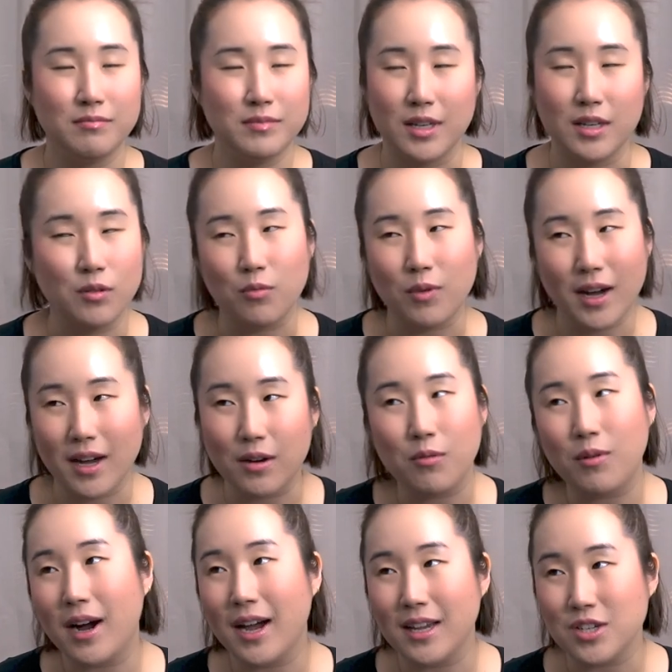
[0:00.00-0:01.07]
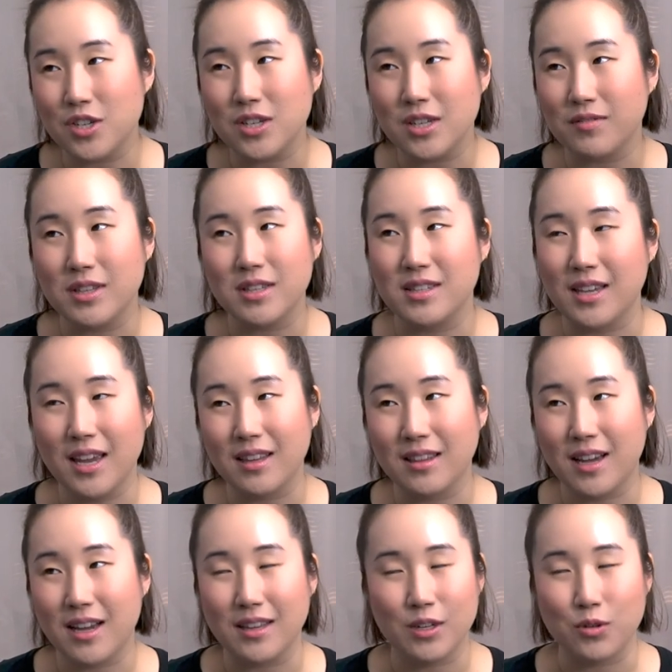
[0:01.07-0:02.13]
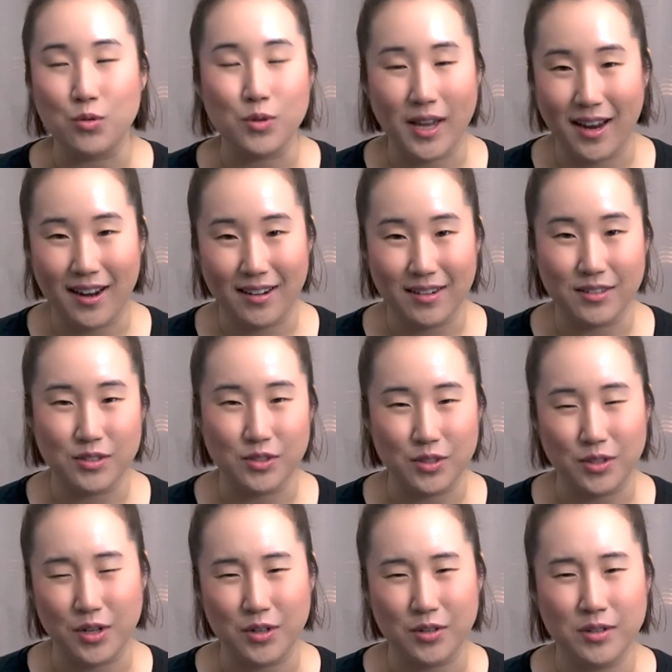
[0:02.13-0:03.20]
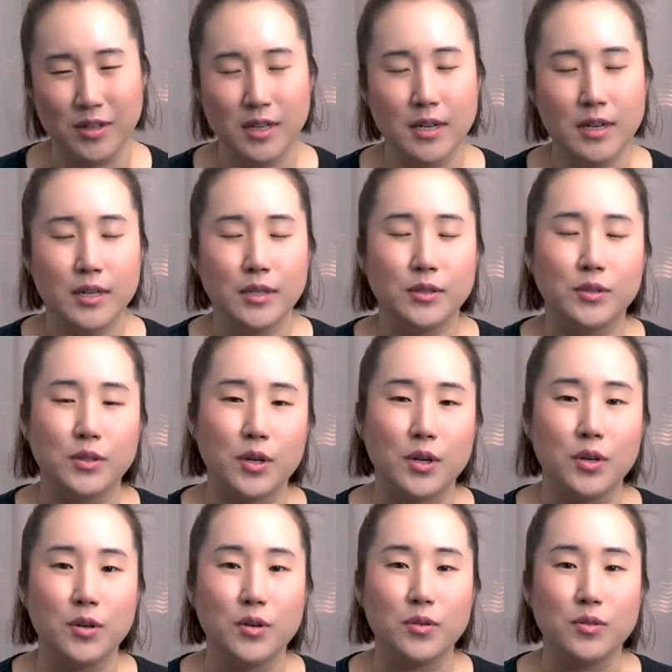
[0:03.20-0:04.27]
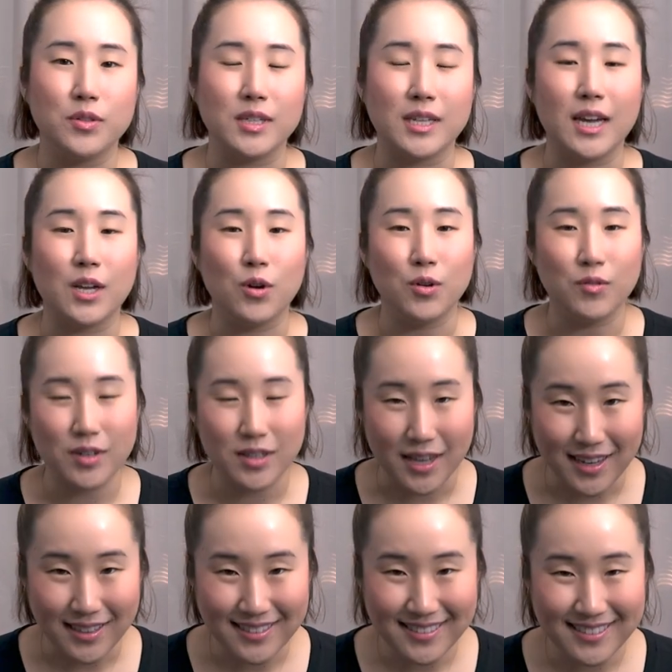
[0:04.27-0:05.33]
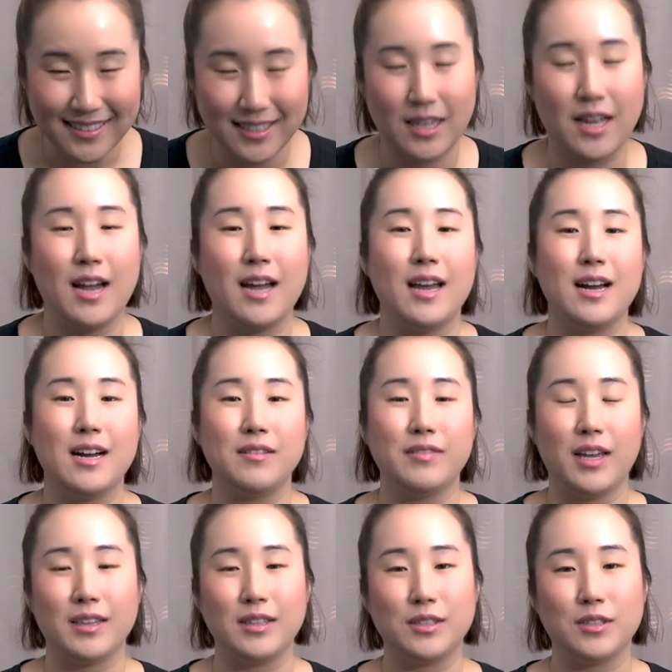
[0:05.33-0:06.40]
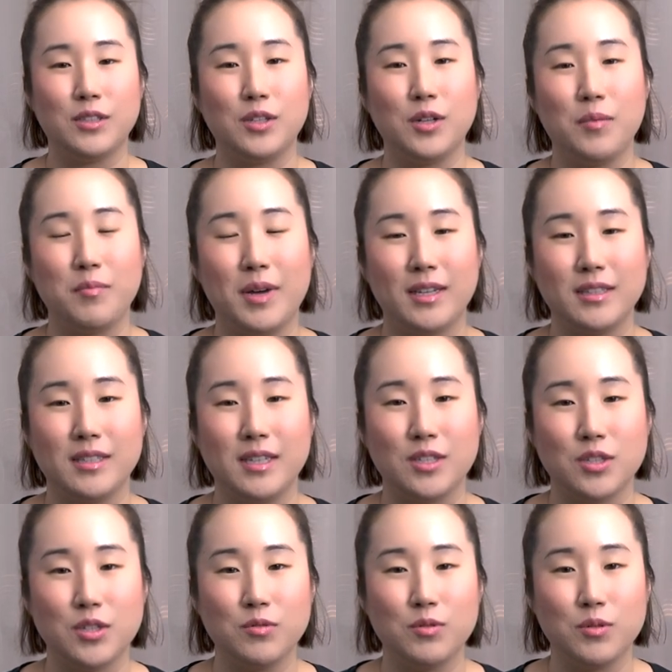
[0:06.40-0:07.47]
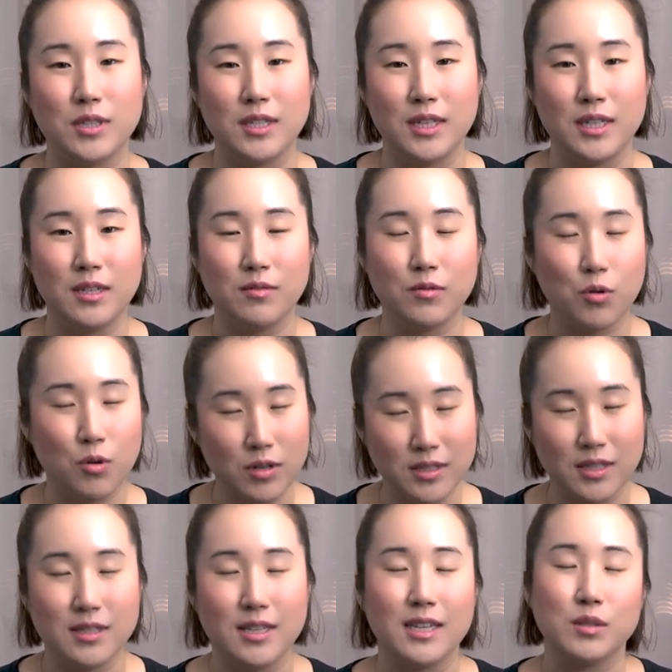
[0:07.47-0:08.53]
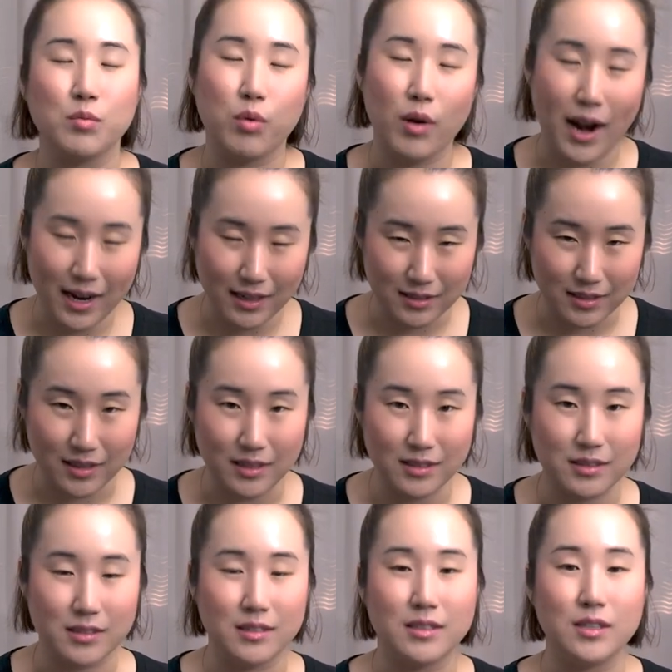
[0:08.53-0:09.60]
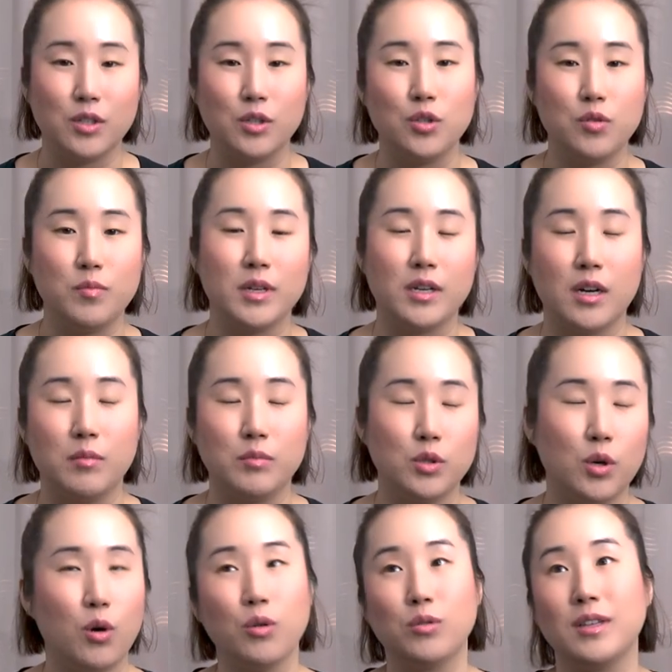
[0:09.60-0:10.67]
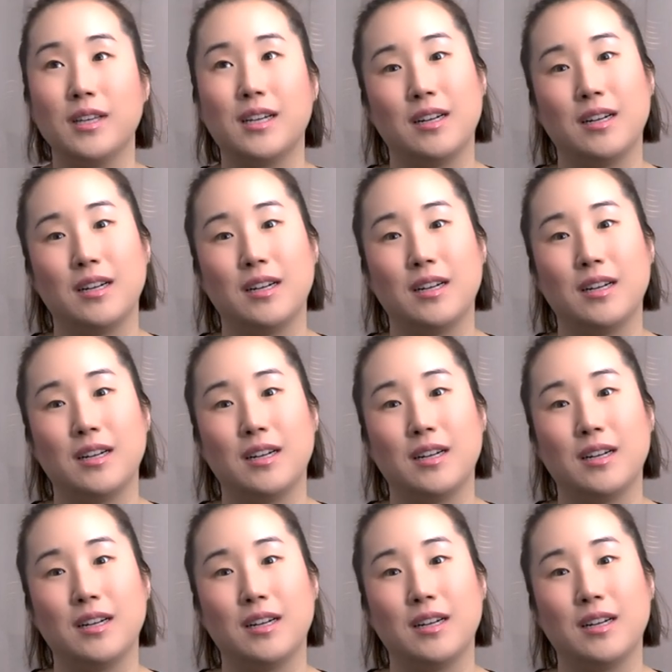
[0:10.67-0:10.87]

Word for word: think, why is she even saying that? Like, who cares, you know? So to get over that, I have a little meditation routine. Of course, it takes practice until you become totally